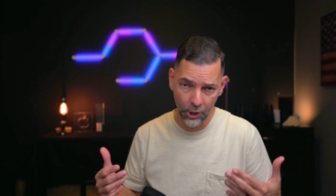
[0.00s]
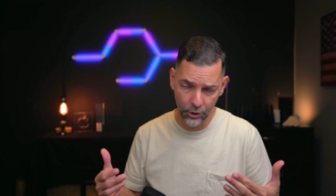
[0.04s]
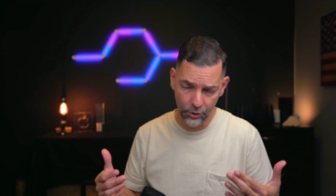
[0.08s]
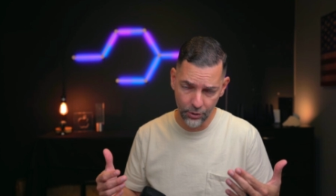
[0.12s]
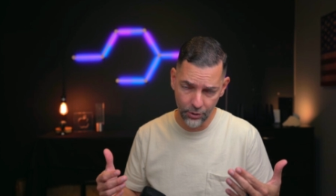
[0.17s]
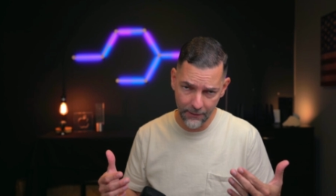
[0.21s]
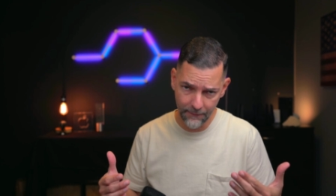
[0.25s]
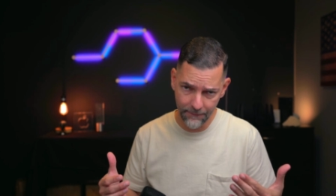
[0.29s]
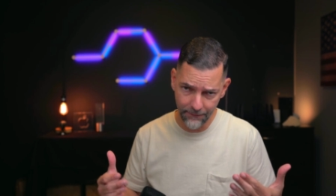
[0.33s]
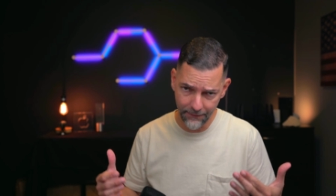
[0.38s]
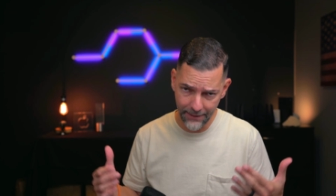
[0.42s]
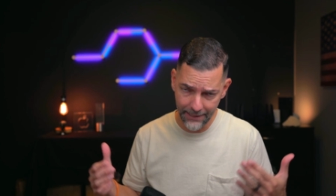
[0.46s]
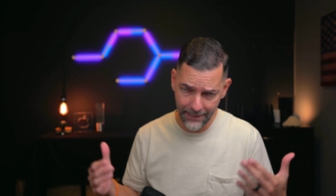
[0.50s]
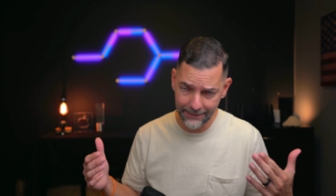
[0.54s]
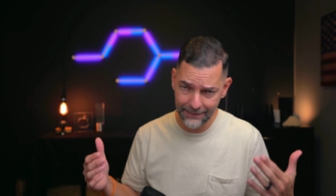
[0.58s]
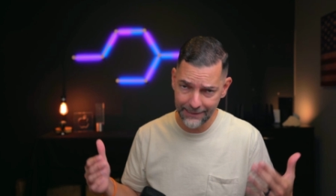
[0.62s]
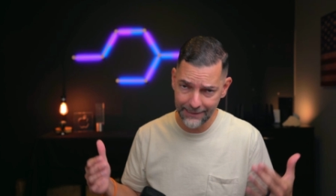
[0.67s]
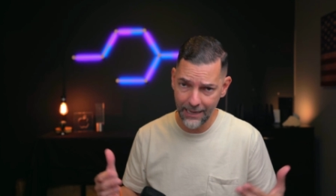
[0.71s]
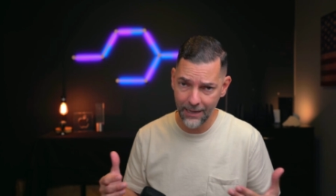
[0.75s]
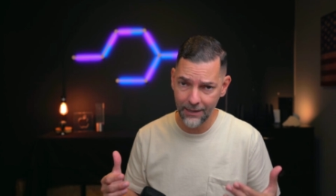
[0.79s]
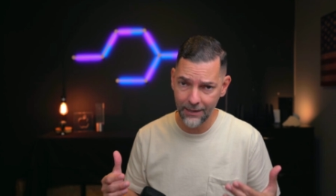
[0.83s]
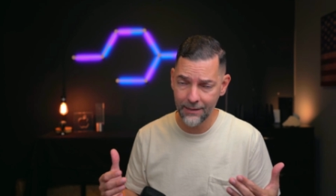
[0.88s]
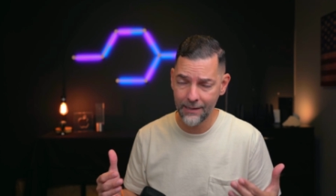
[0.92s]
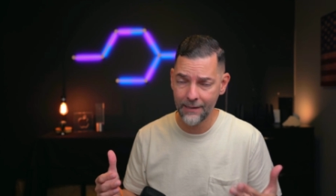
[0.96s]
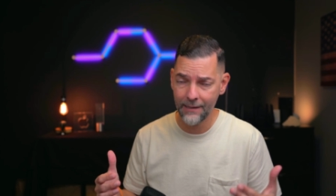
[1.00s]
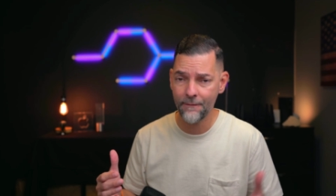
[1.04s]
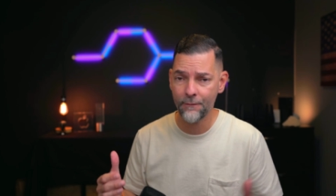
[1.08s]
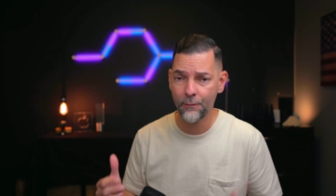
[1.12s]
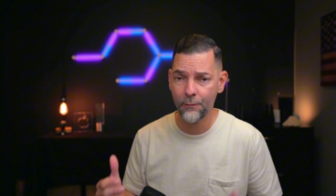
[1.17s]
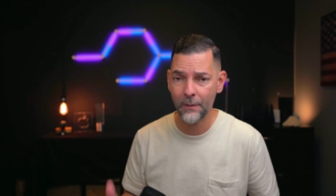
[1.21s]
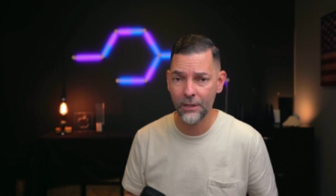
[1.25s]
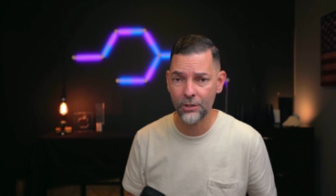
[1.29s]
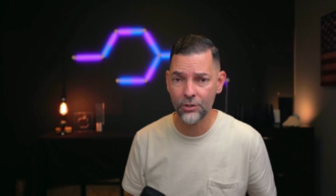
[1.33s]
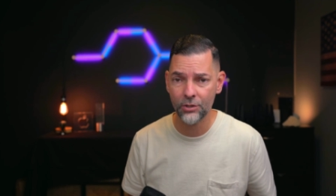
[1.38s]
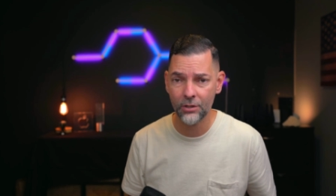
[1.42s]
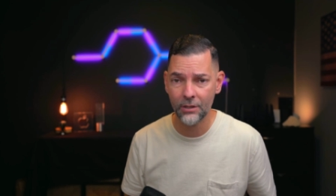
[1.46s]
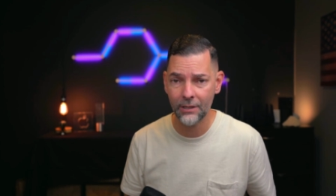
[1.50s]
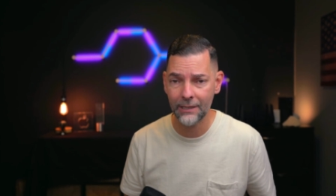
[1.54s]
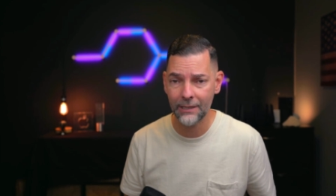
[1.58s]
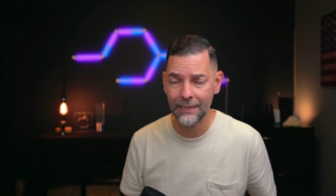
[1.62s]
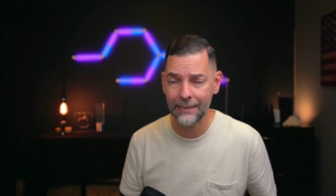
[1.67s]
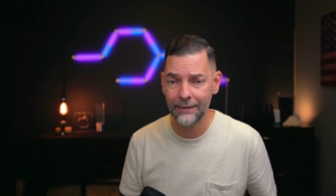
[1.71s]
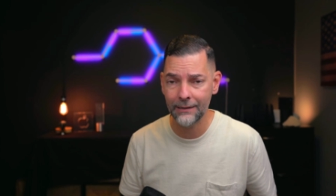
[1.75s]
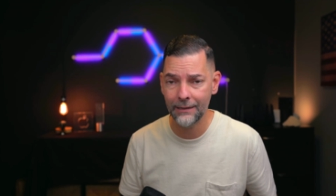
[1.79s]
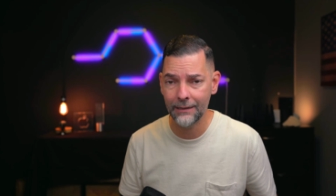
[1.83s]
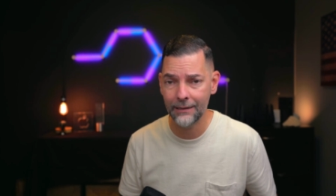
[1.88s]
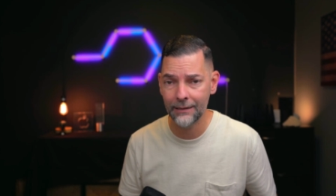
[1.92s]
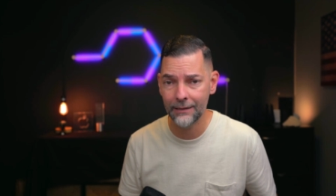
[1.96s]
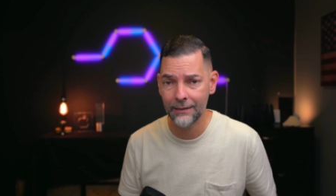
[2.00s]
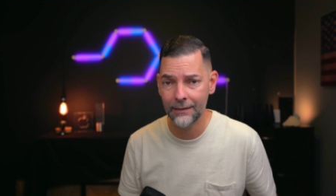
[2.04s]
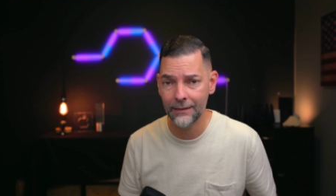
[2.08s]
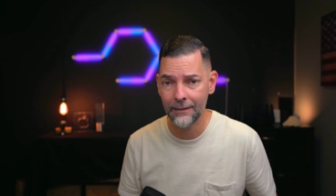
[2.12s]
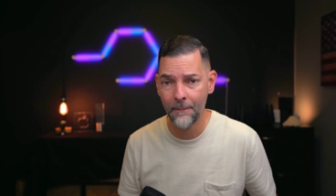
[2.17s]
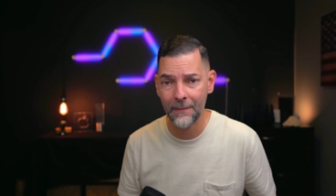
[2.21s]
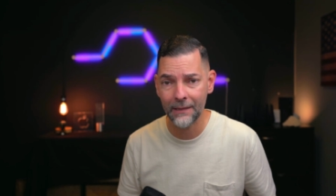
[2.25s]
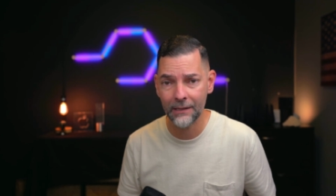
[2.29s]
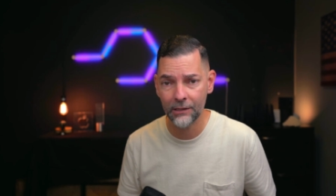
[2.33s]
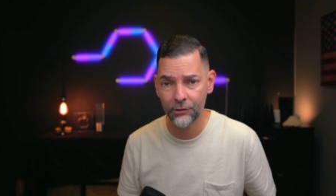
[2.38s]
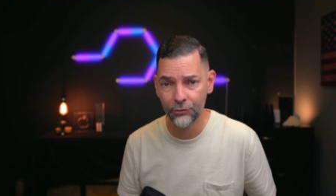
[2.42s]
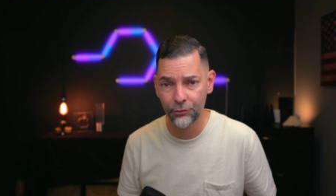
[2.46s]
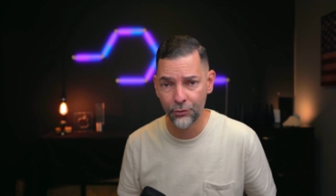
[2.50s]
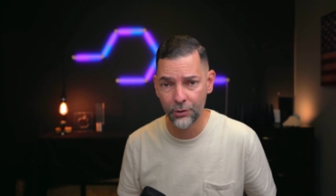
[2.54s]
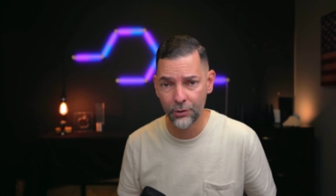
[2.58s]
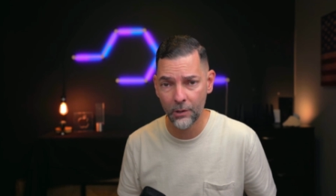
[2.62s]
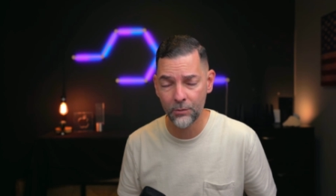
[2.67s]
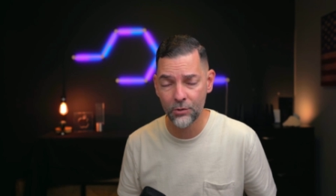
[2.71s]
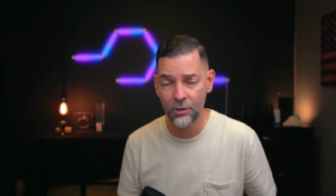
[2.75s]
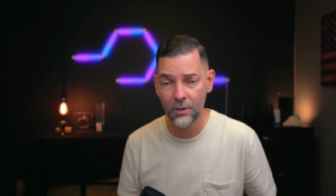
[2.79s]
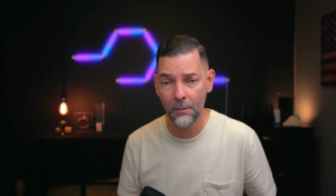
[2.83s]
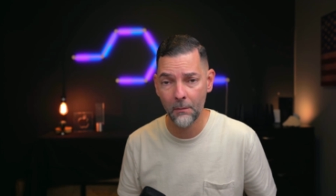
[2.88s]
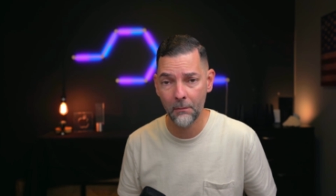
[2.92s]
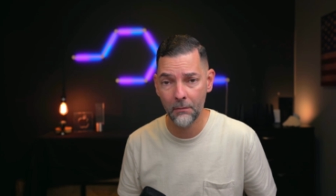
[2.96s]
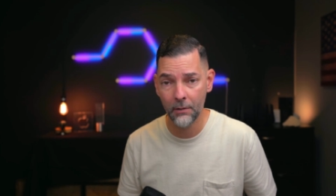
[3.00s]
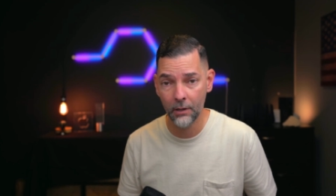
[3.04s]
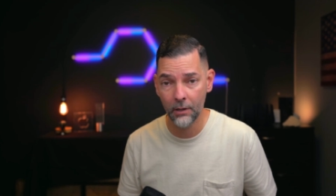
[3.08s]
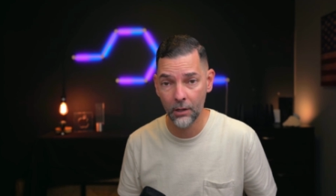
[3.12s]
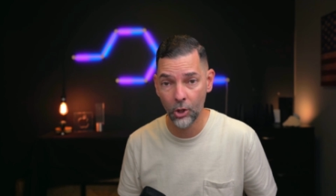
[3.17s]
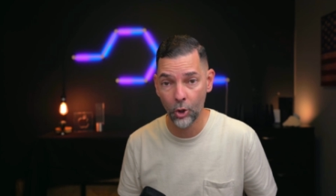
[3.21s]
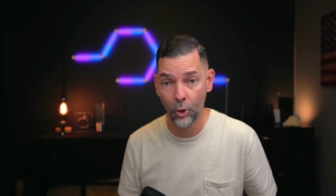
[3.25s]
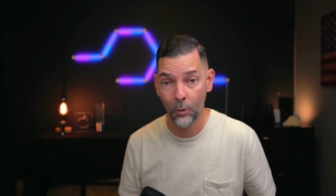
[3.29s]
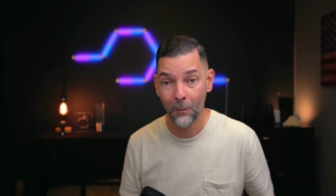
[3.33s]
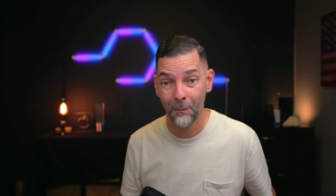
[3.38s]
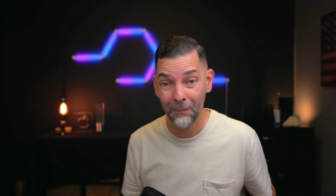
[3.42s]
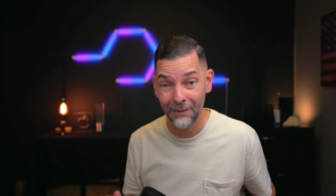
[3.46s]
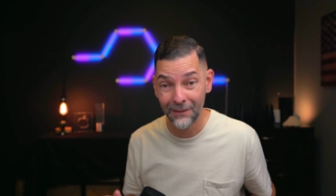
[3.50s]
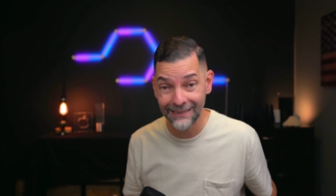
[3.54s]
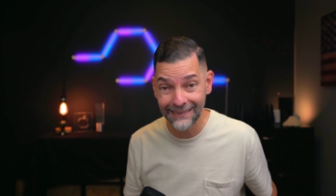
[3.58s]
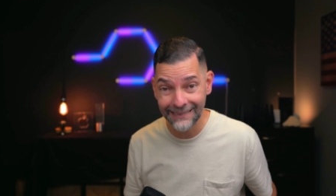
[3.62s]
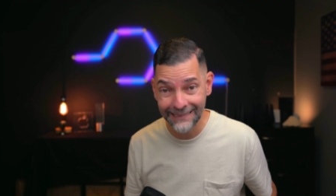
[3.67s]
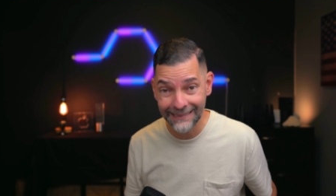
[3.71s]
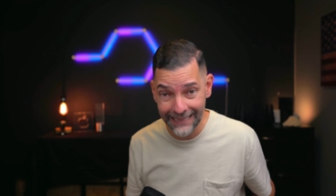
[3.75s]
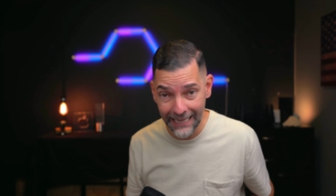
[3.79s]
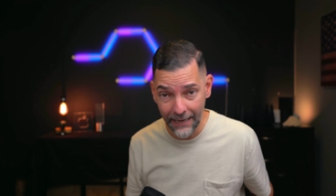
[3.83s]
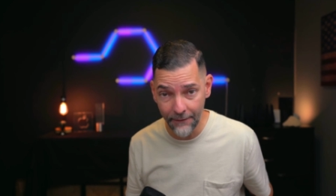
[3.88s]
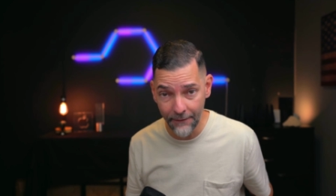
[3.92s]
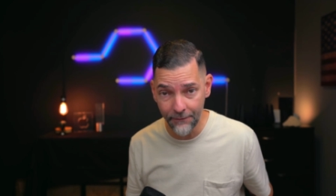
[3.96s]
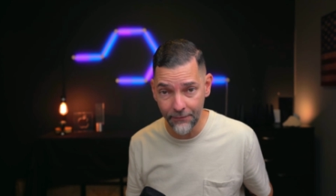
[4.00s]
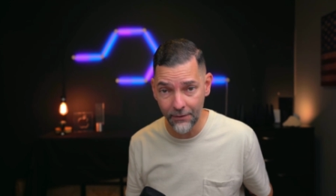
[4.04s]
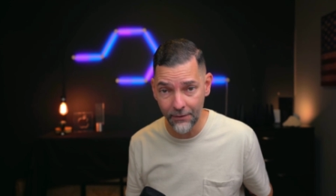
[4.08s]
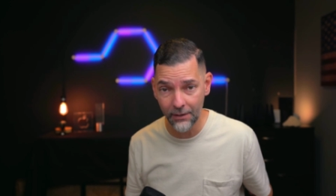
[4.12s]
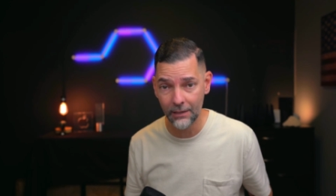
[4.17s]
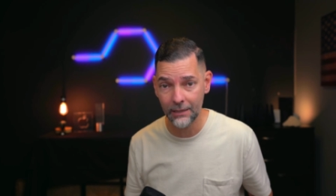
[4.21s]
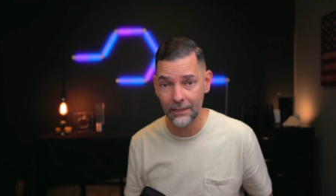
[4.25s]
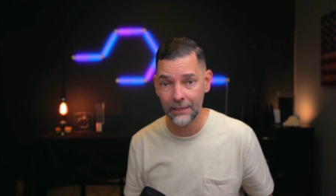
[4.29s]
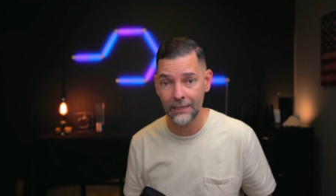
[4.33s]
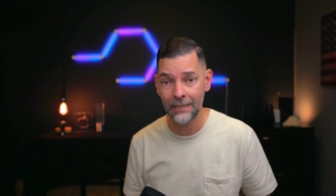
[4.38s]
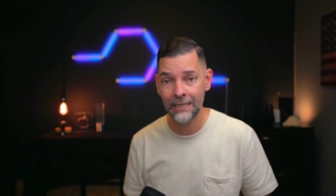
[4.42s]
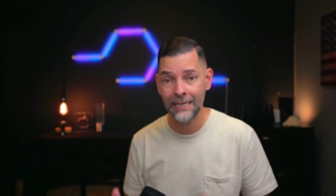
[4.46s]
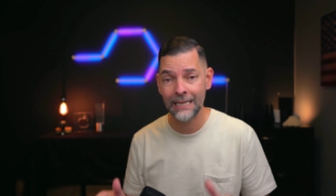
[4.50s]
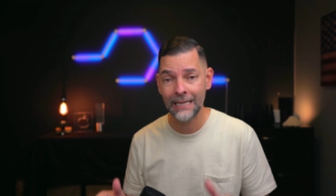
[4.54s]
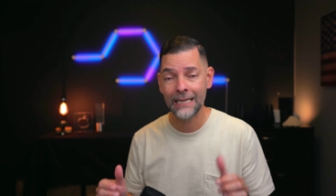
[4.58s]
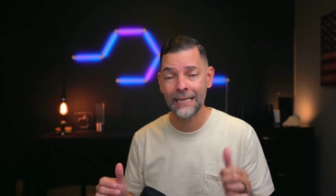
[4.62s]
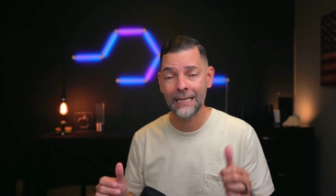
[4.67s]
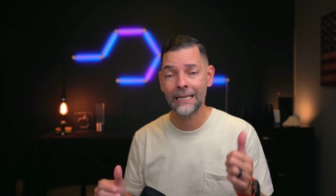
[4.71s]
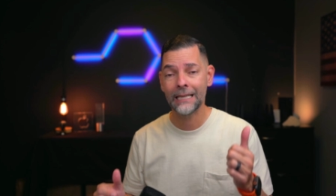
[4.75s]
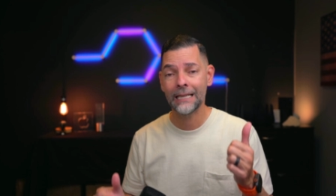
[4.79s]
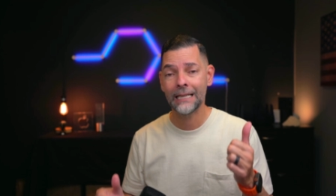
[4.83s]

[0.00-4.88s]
You can find that, that information in the description below. But definitely